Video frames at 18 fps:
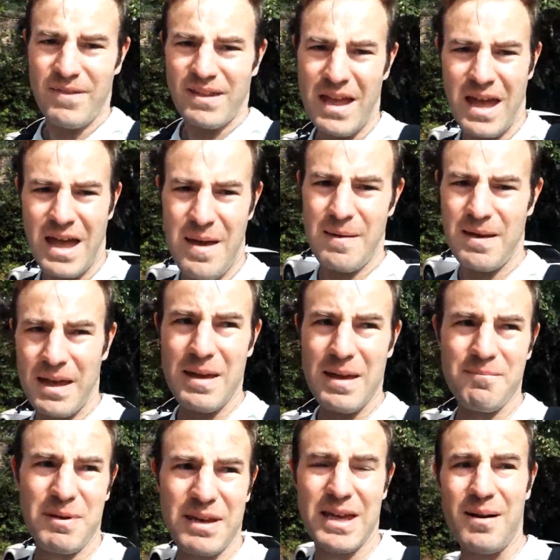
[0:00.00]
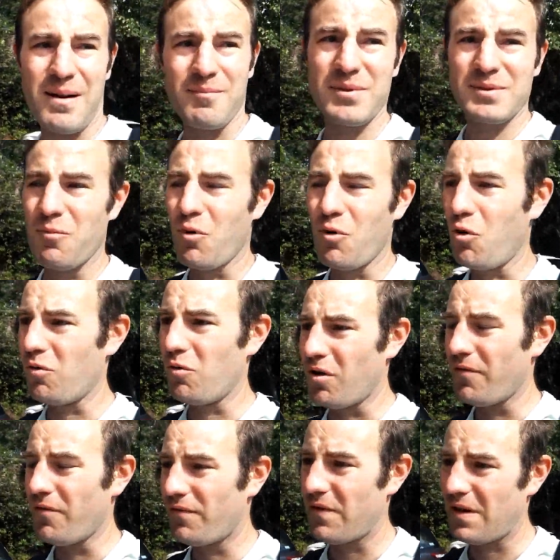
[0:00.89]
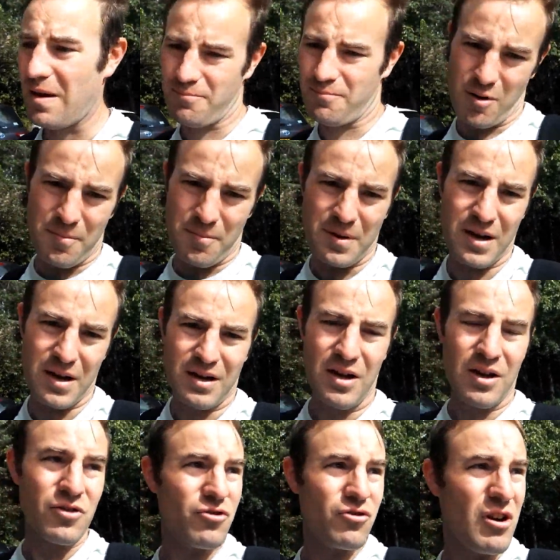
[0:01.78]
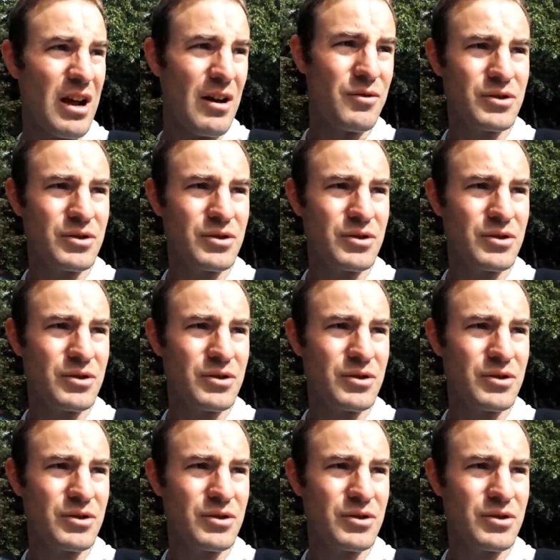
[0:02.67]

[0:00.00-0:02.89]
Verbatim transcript: uh, it becomes more of a proper trail.